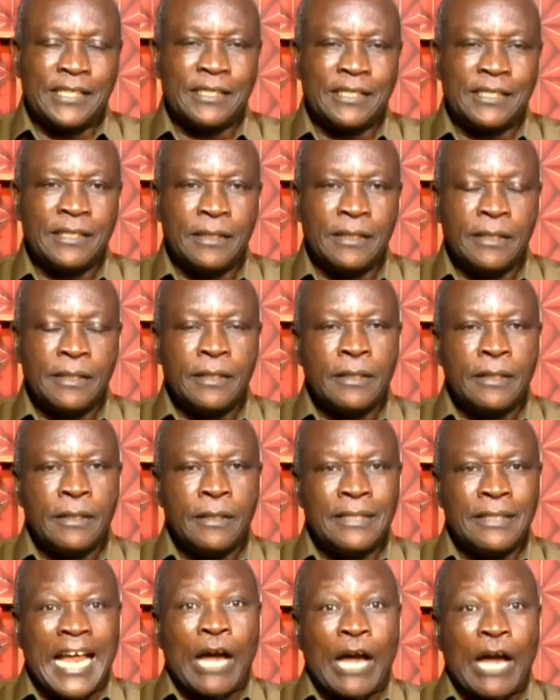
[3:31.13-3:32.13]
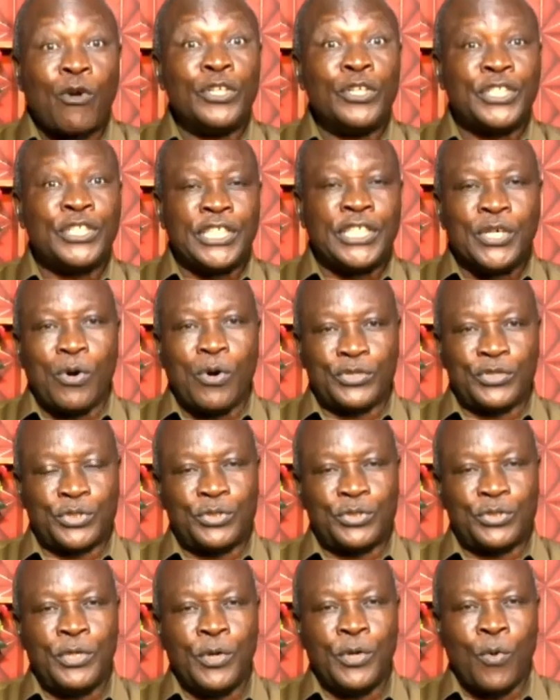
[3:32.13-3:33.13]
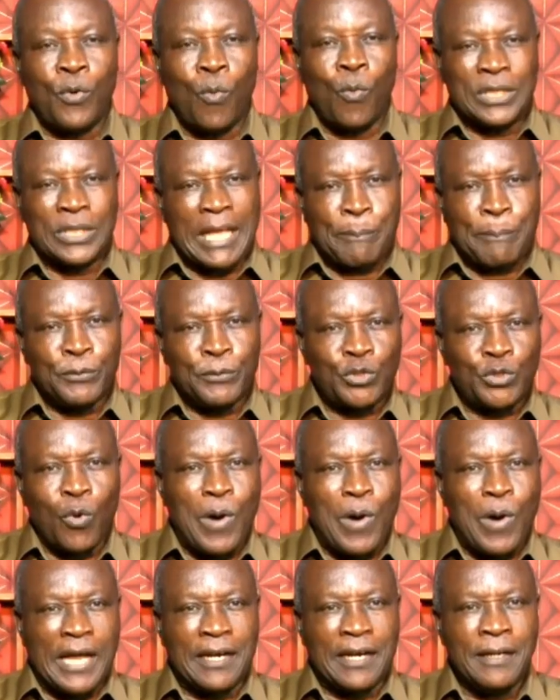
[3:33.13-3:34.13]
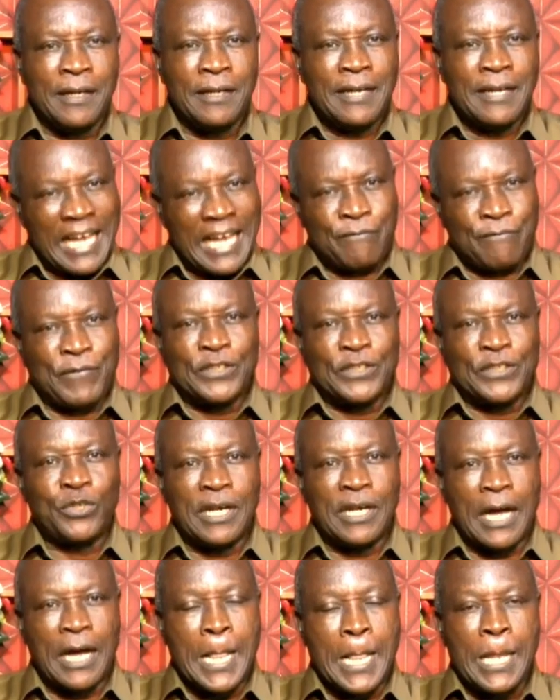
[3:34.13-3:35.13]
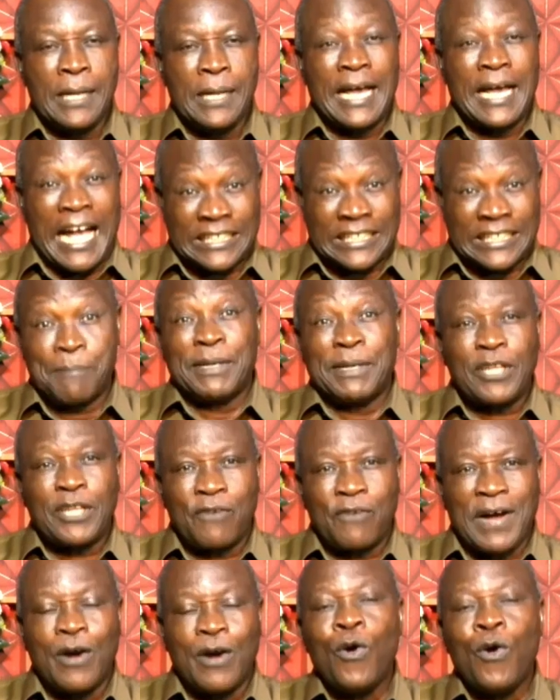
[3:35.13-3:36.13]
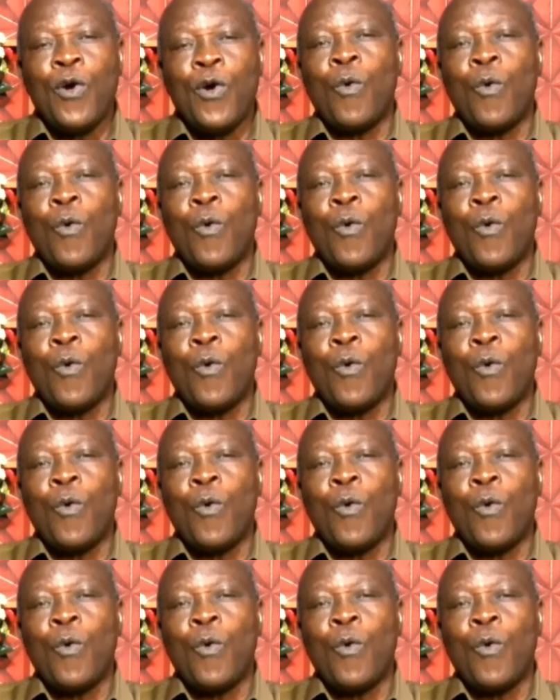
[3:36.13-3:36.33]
they are contiguous. What happens to one affects the other. As a matter of fact, what happens to